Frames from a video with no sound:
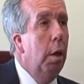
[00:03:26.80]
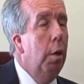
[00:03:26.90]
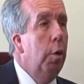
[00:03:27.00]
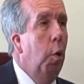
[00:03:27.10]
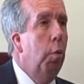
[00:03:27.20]

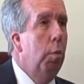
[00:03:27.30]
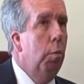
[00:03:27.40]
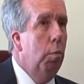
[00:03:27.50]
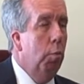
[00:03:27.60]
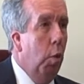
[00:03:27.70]

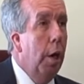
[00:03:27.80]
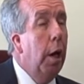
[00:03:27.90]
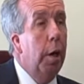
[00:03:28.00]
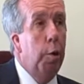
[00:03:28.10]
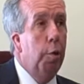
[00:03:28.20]
don't want to
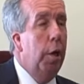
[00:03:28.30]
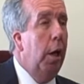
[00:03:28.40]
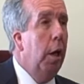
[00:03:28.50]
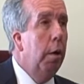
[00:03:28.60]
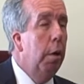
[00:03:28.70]

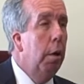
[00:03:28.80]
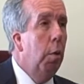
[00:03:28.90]
understand,